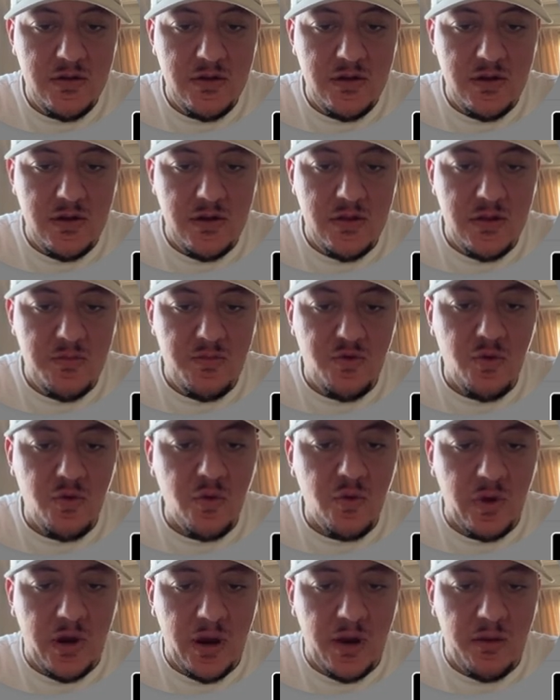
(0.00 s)
the
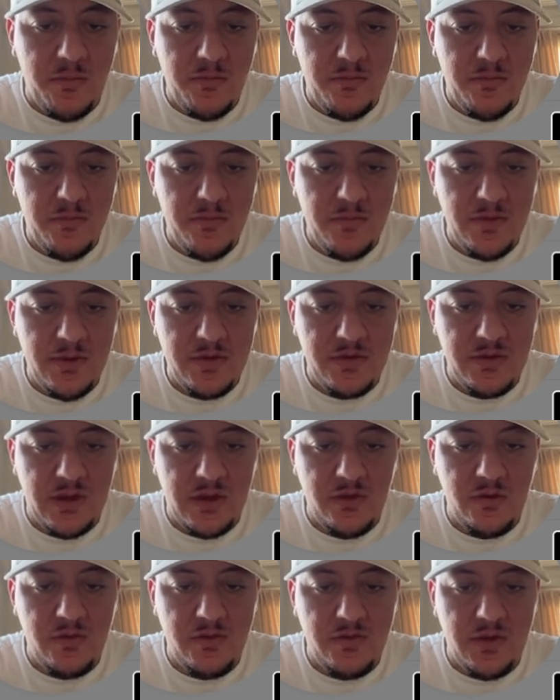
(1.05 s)
program, let's not
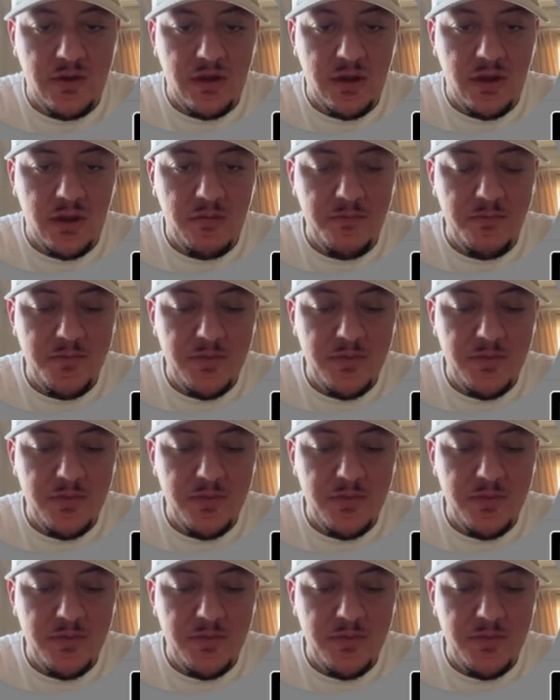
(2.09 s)
use the name.